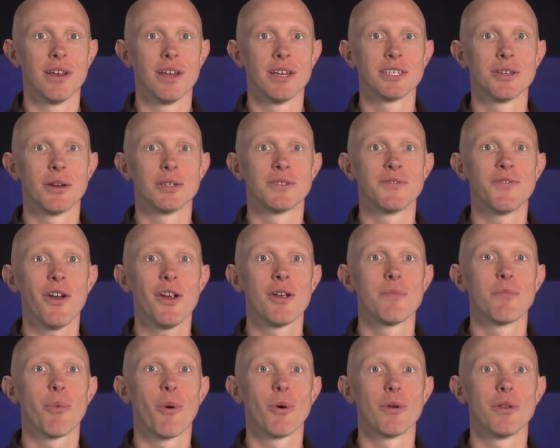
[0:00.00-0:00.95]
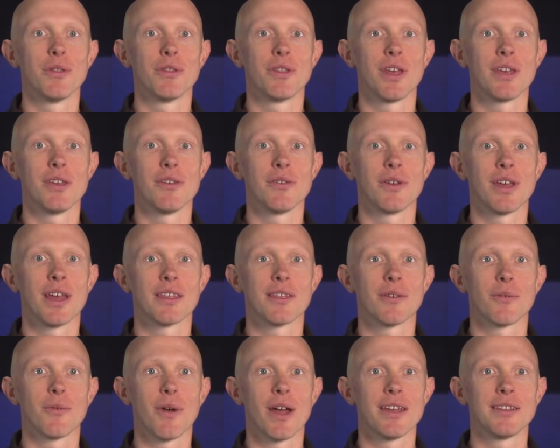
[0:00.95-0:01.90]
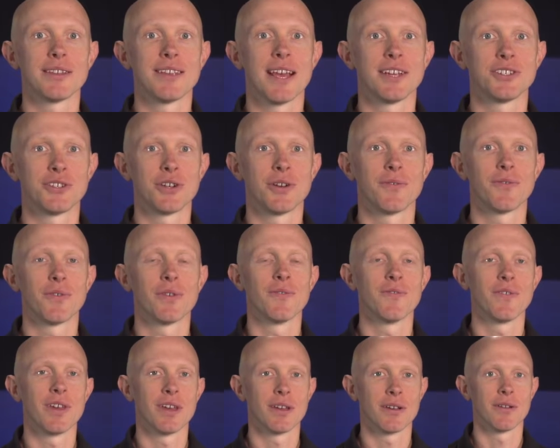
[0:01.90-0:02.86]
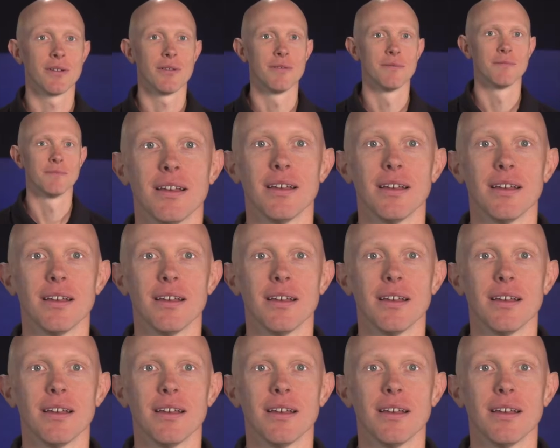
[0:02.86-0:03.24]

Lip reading: So it's very important that you get the right tensioner for the vehicle.